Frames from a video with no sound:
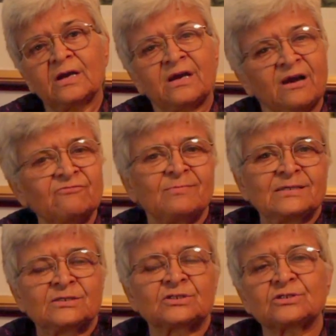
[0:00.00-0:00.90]

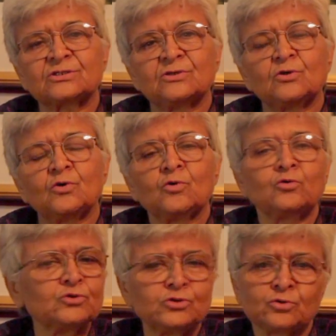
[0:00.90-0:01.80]
Governments
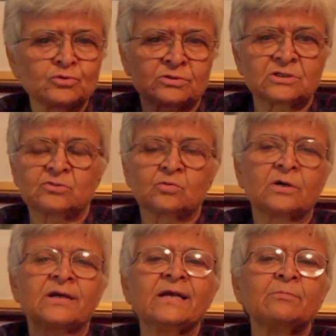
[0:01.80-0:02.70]
who use this
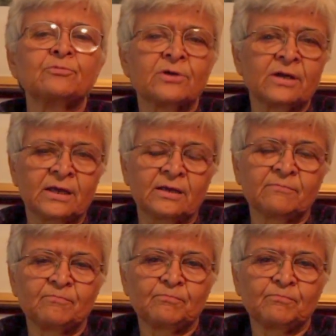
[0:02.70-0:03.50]
word liberally,